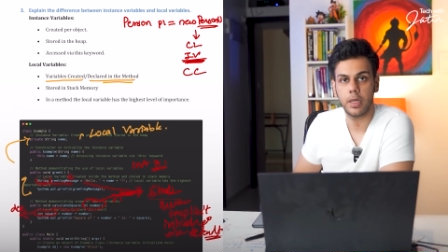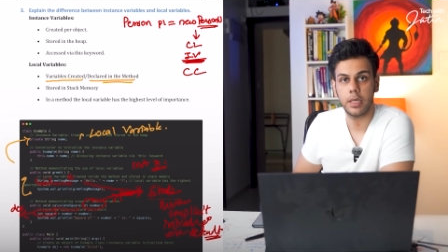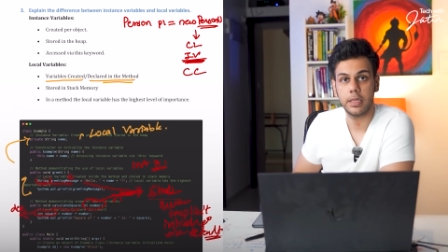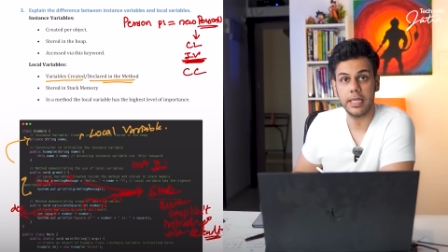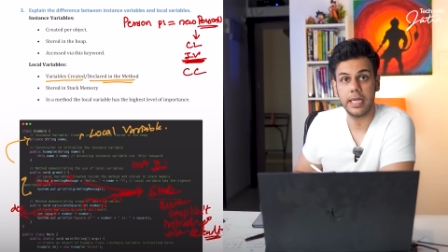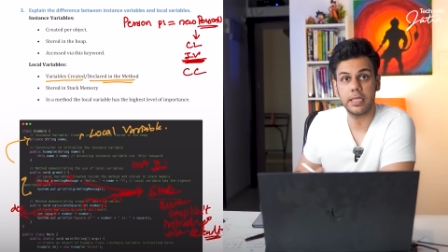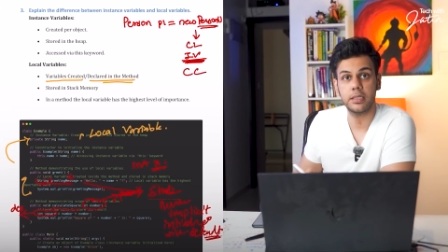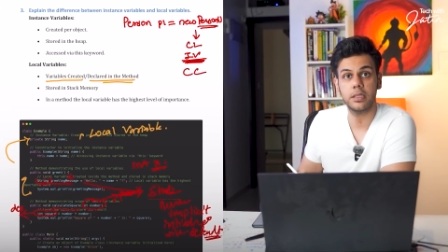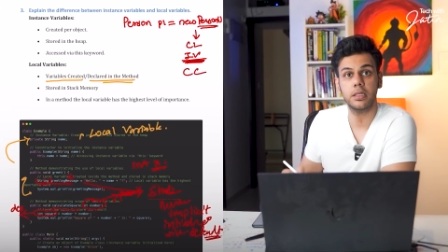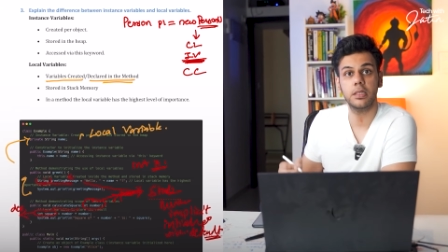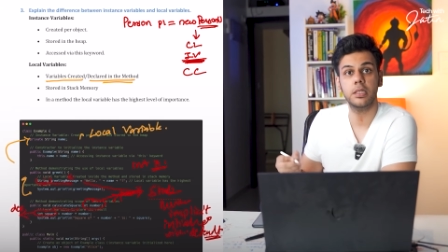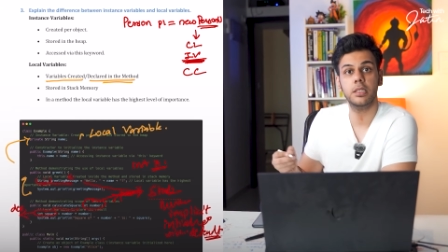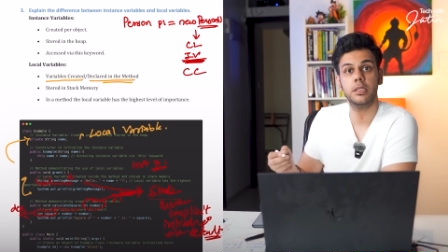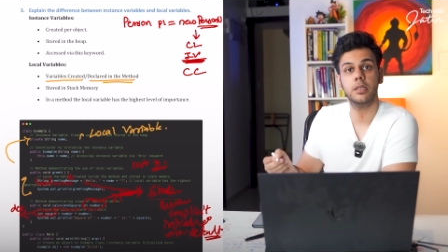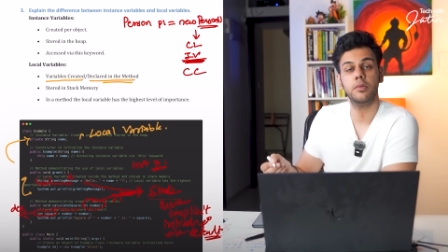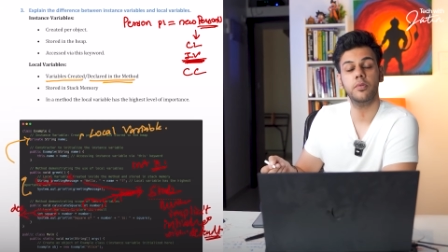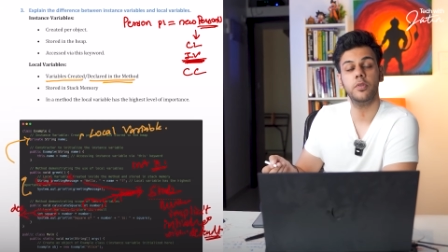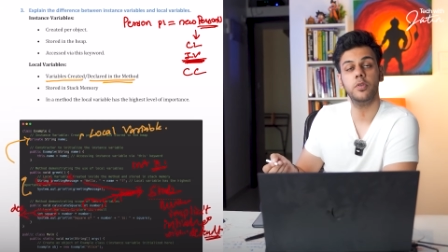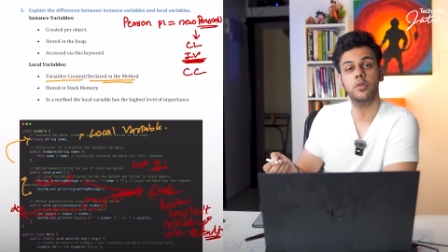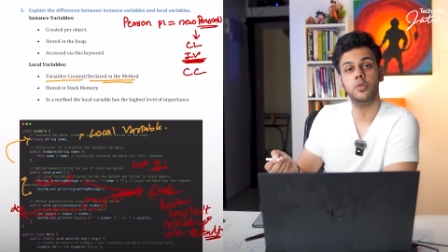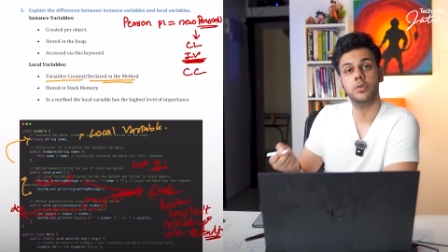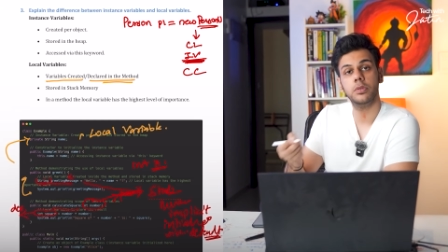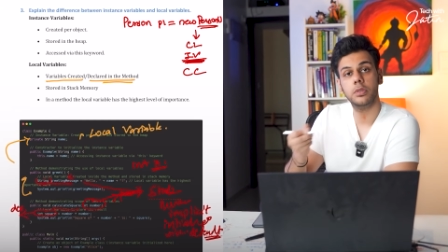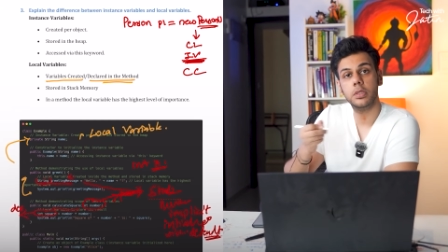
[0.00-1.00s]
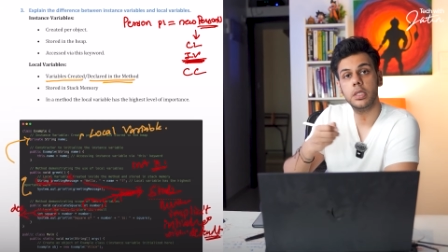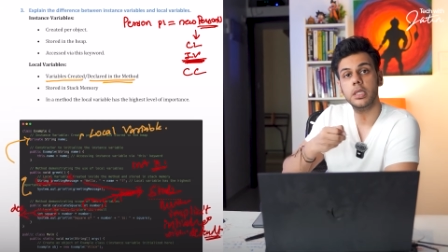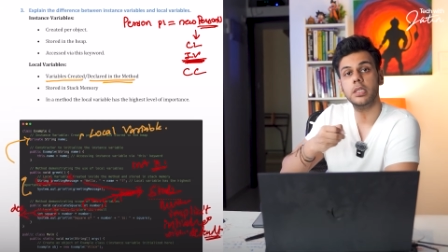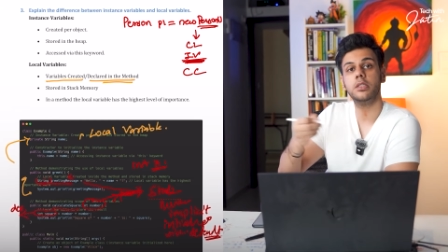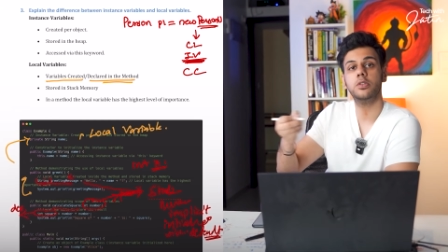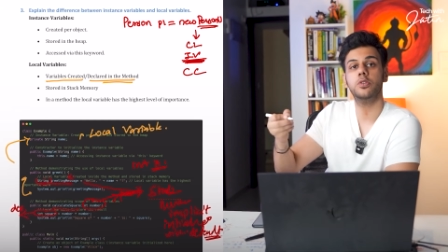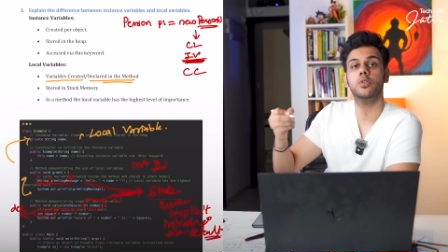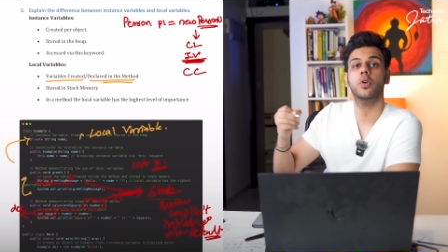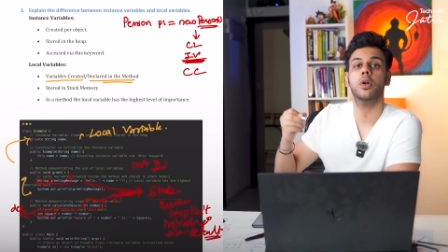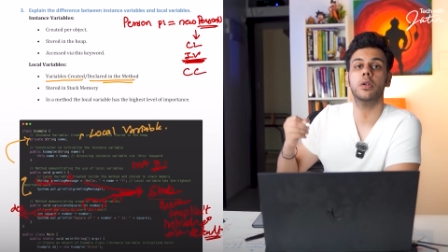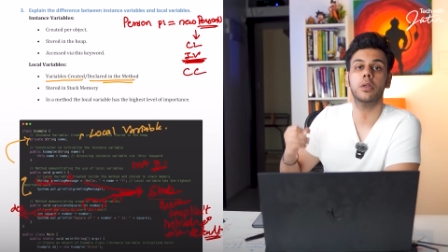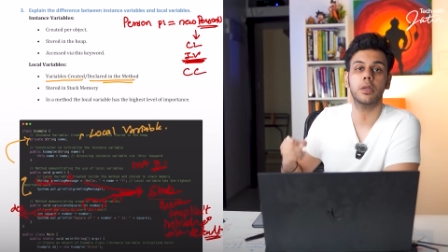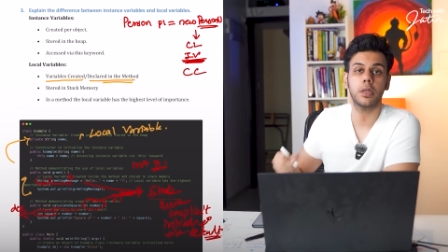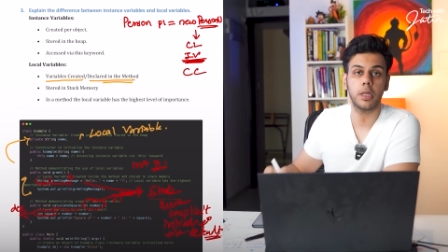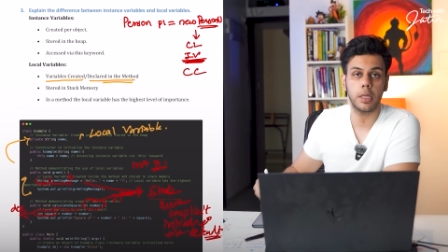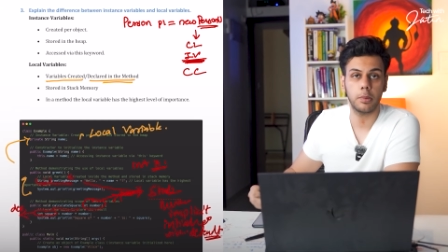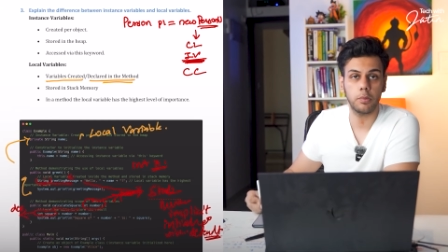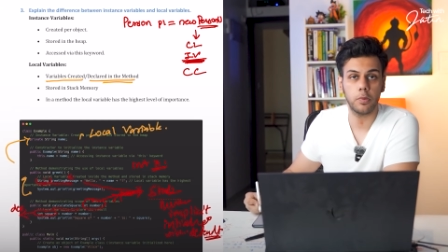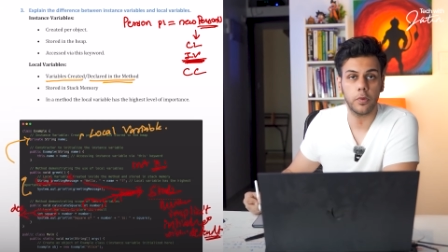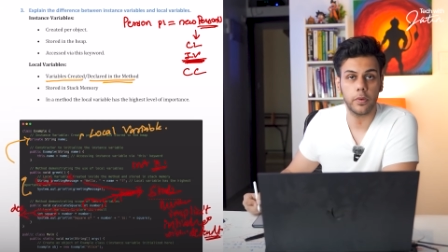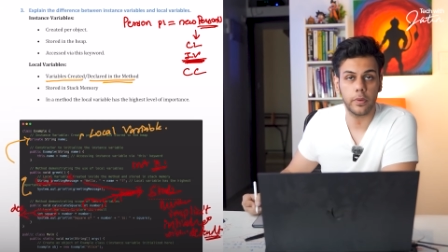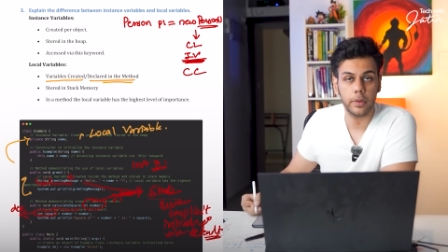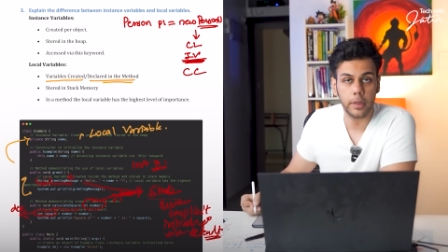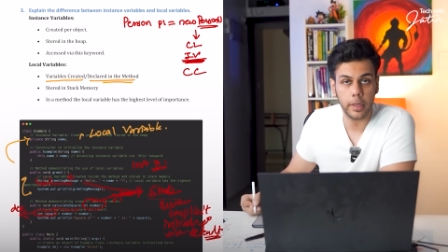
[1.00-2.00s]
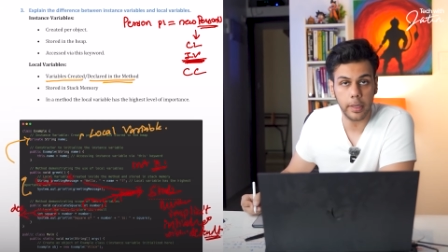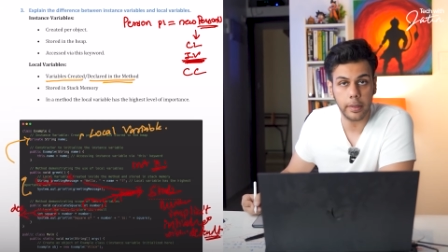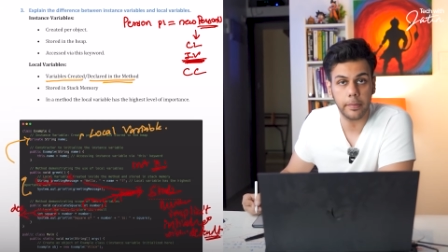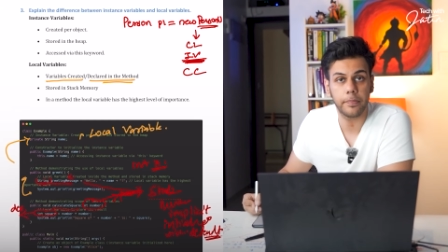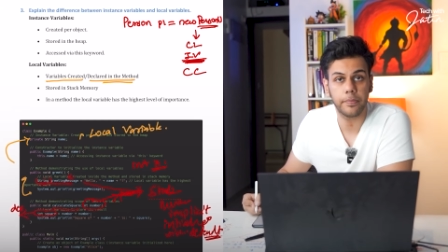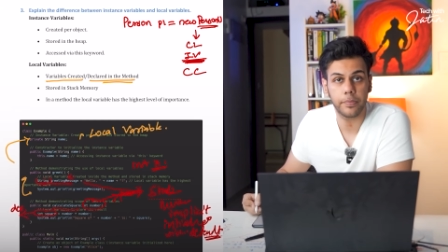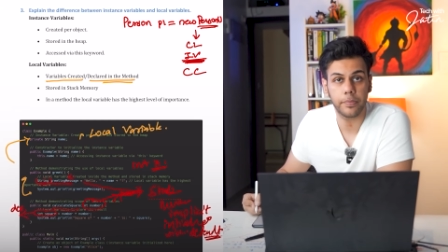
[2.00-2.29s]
That's the reason we use this dot name over there.